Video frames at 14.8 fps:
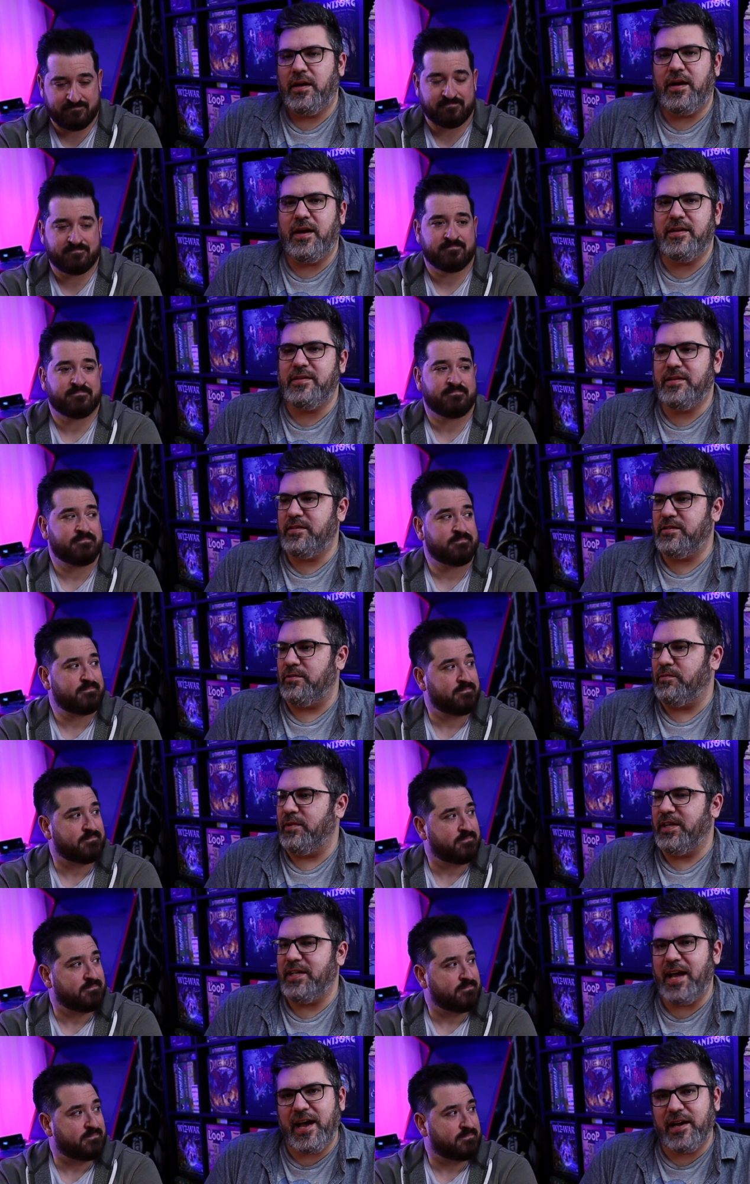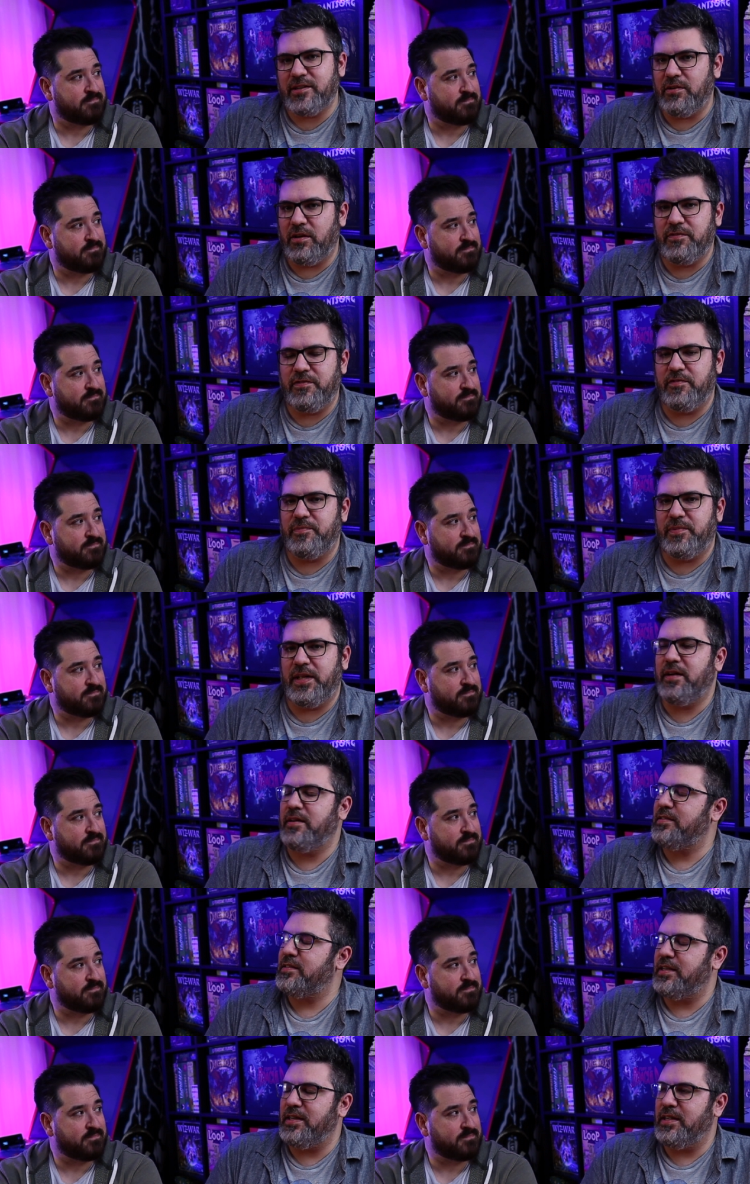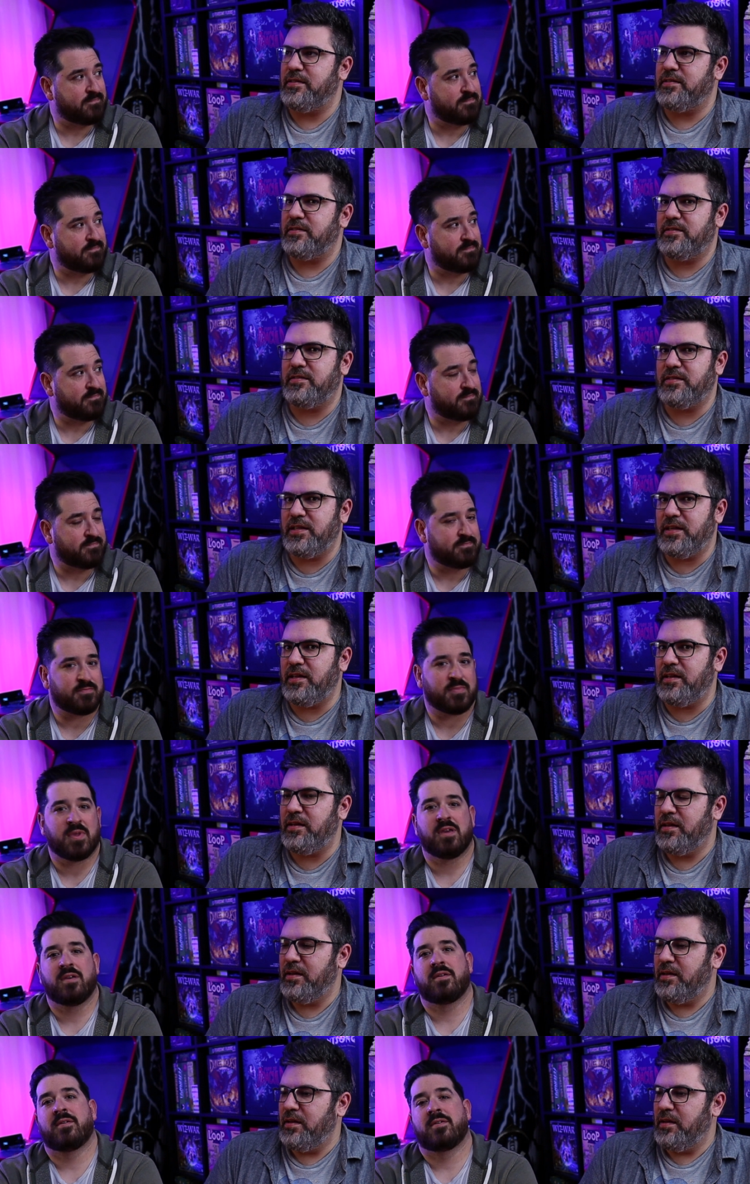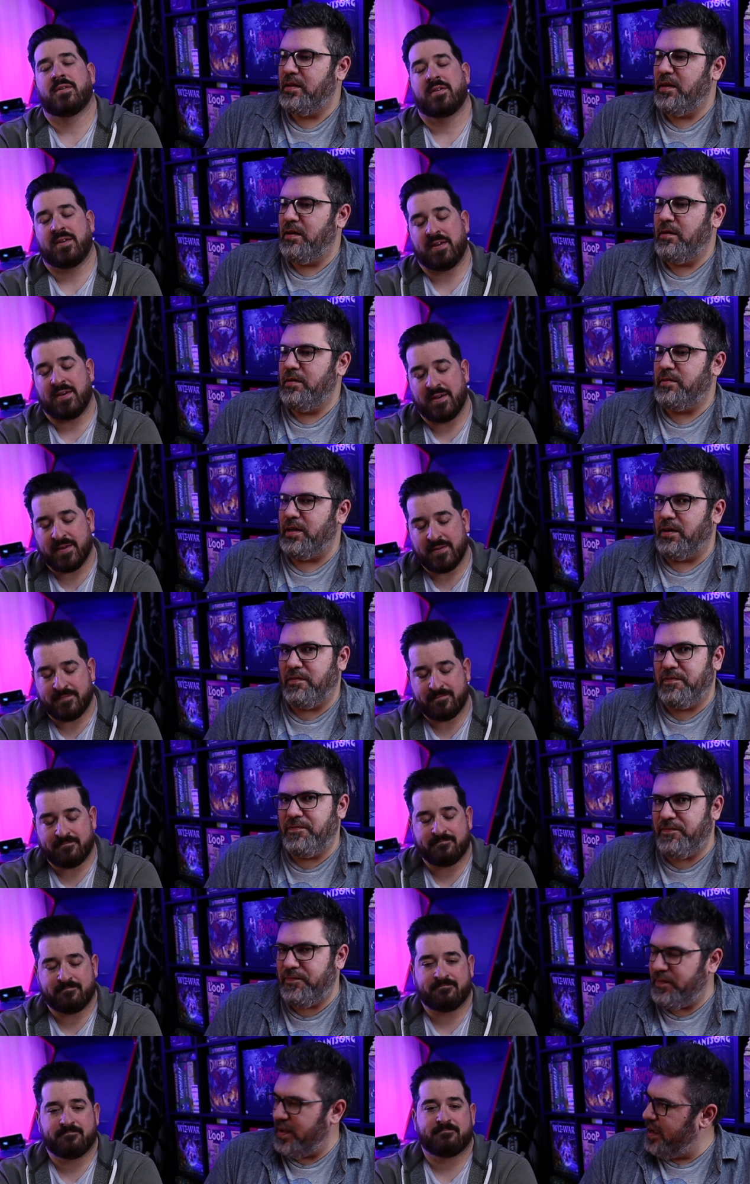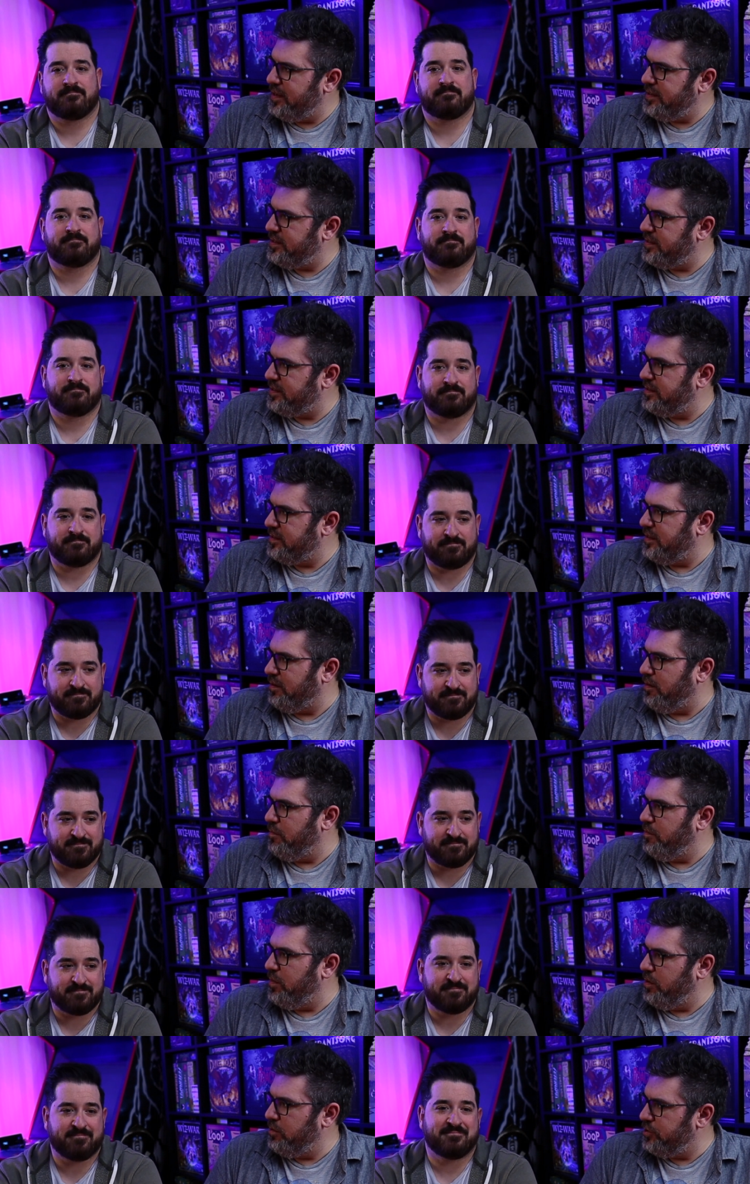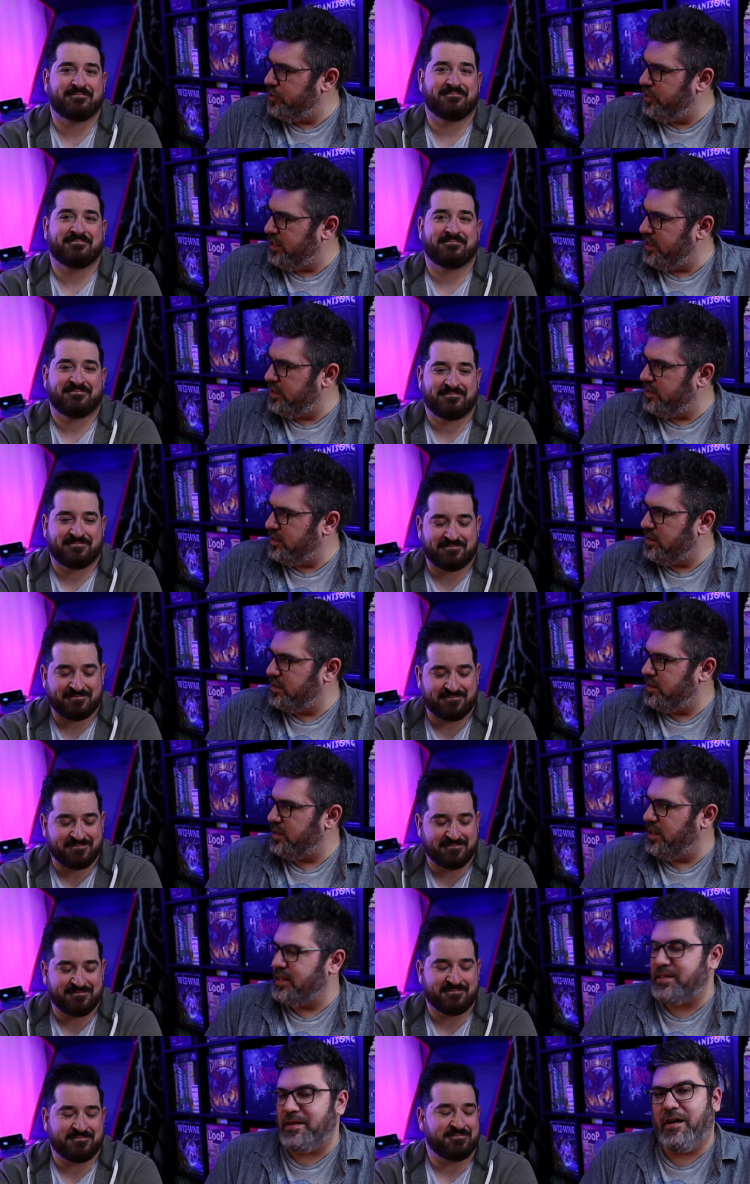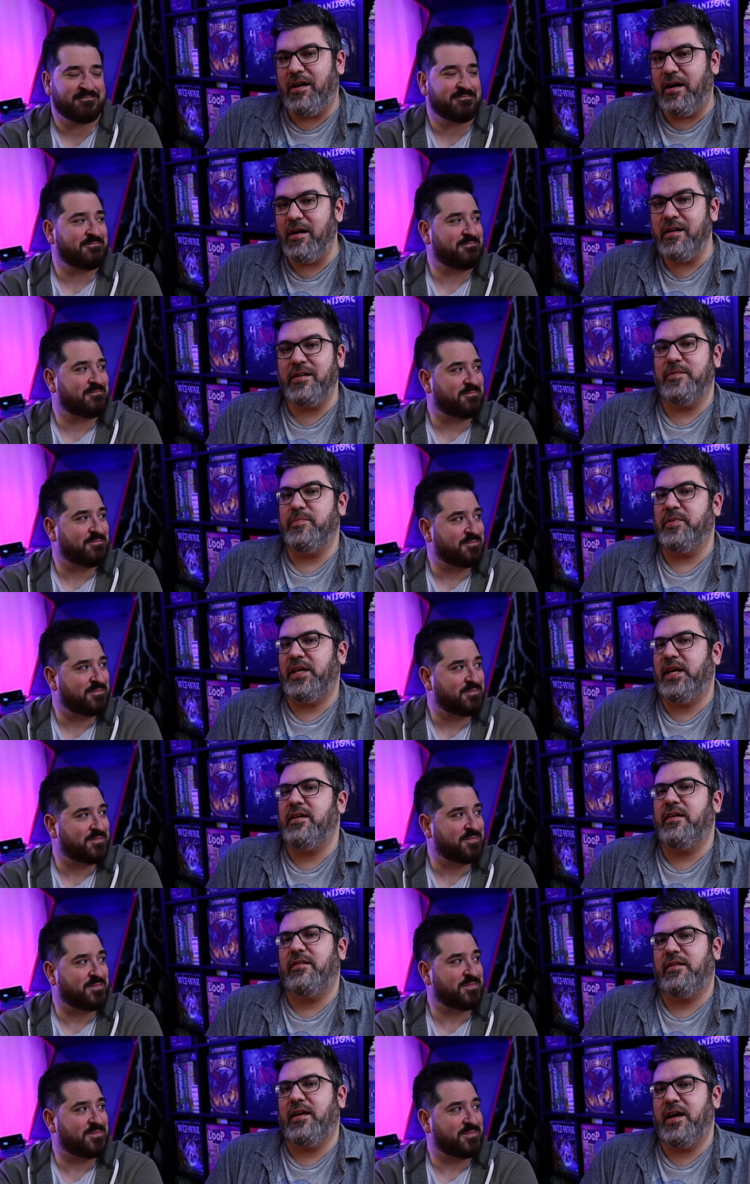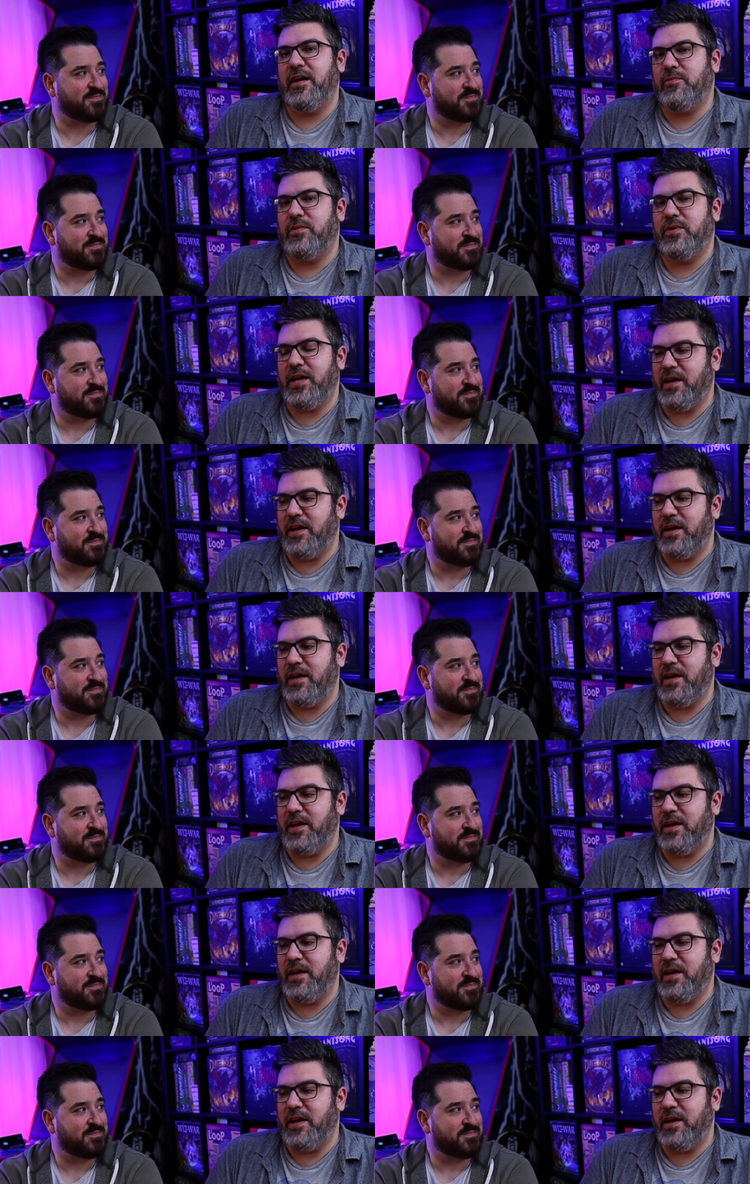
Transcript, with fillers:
Speaker 1: I need to react off of players. I need to see their face, their emotions. Mm-hmm. It's hard playing online when you